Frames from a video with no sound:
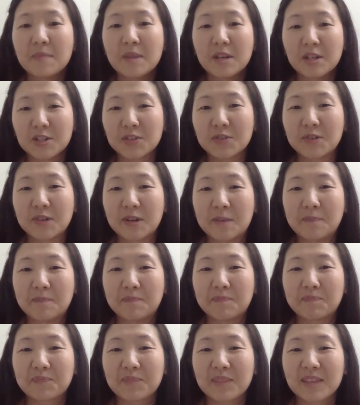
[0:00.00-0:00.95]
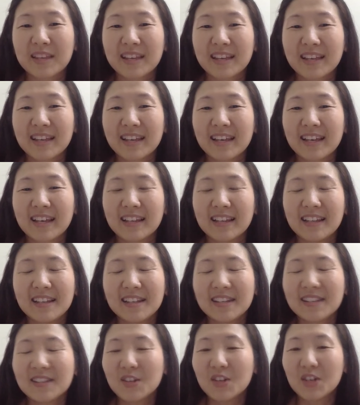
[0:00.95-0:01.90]
measure up.
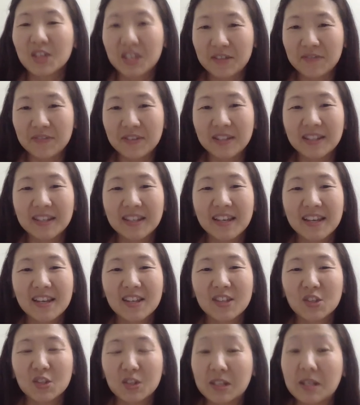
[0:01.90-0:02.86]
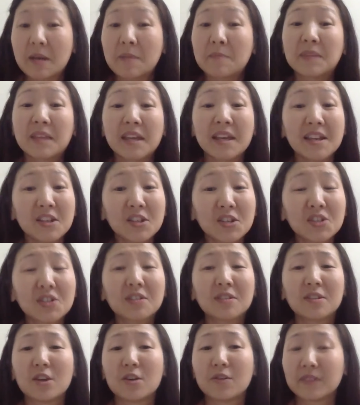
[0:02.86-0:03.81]
Let us not give in to the
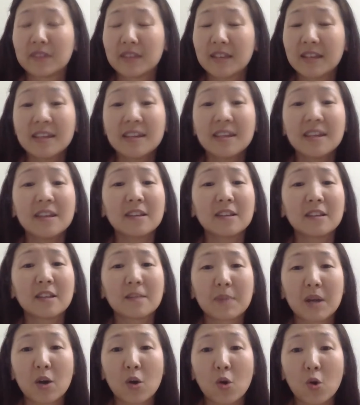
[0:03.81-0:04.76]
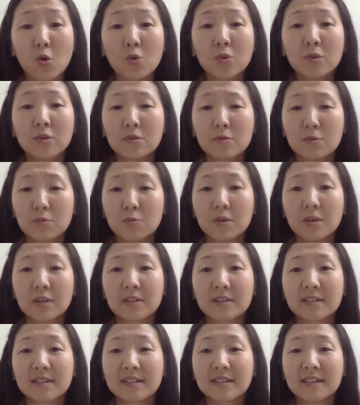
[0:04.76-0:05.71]
temptation of thinking that by our own good
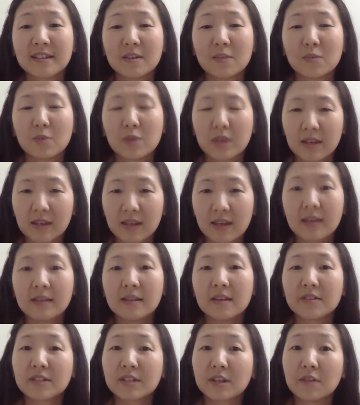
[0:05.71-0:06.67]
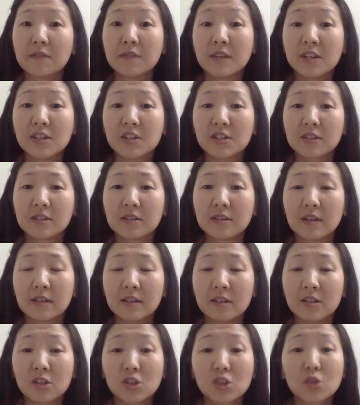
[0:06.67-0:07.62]
works, we can gain our salvation,
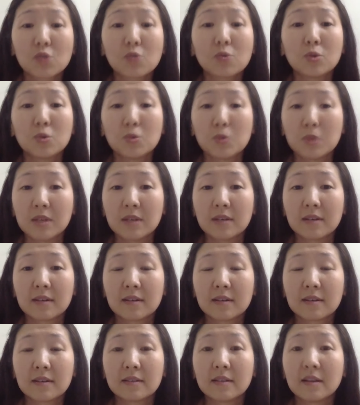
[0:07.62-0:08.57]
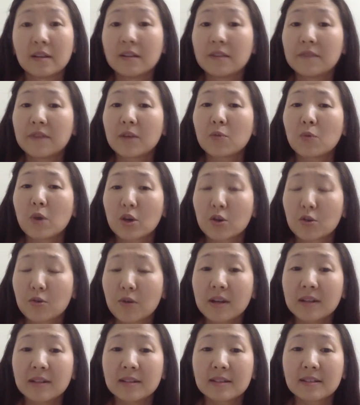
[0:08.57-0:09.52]
and in so doing, nullify what
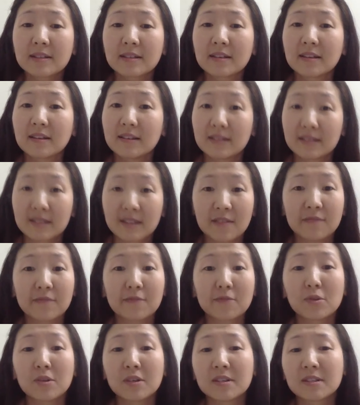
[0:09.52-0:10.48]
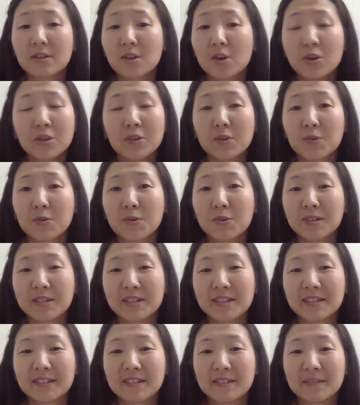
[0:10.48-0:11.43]
Christ has done for us on the cross.